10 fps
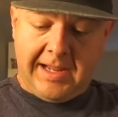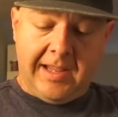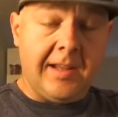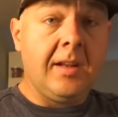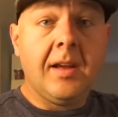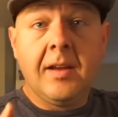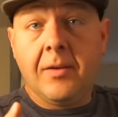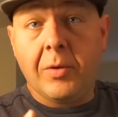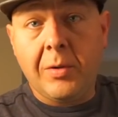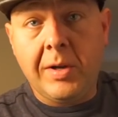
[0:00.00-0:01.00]
back in.
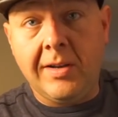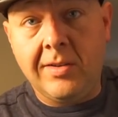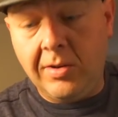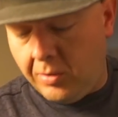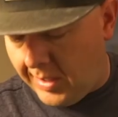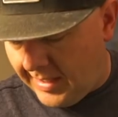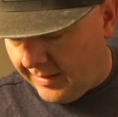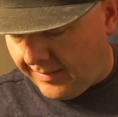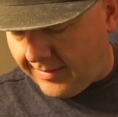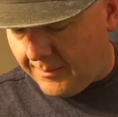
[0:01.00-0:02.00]
What I want to do
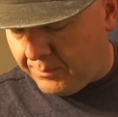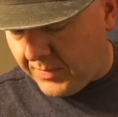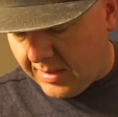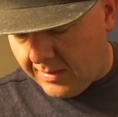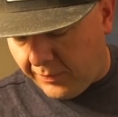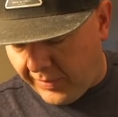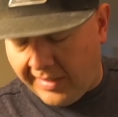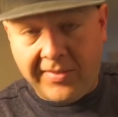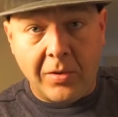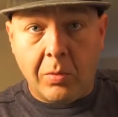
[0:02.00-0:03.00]
is
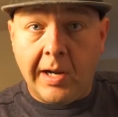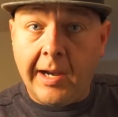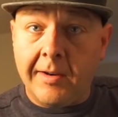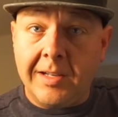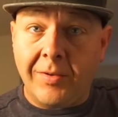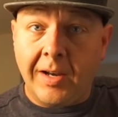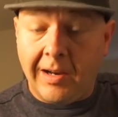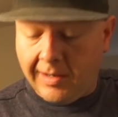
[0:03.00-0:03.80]
flex the wire in different